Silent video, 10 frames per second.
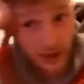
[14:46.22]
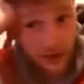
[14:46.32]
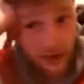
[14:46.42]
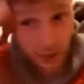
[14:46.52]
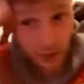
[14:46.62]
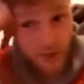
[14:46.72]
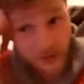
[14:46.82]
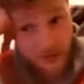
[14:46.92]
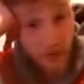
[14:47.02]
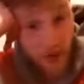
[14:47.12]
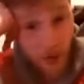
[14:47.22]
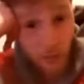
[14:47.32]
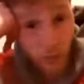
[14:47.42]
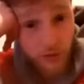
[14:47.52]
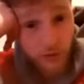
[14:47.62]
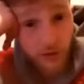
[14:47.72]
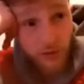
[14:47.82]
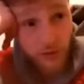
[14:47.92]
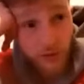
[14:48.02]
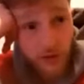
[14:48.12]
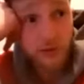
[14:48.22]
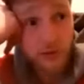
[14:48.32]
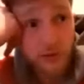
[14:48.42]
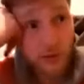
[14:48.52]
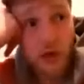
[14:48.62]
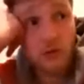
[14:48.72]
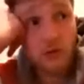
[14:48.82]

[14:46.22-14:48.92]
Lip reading: let's be honest, since they've become owners, they've done nothing but